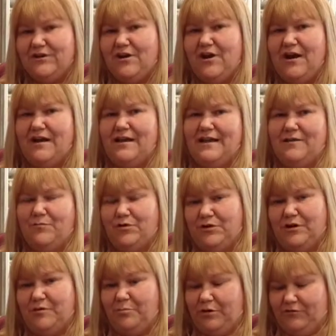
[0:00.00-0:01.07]
it on, it will
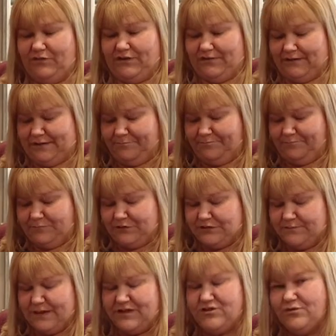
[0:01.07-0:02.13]
cook perfectly. Just
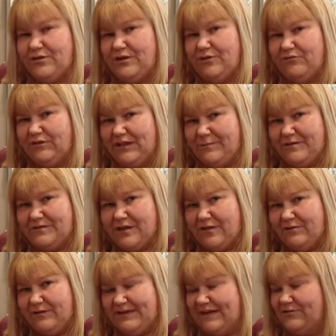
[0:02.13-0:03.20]
make sure that your flame is all
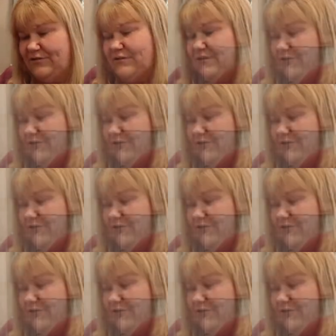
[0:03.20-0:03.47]
the way down to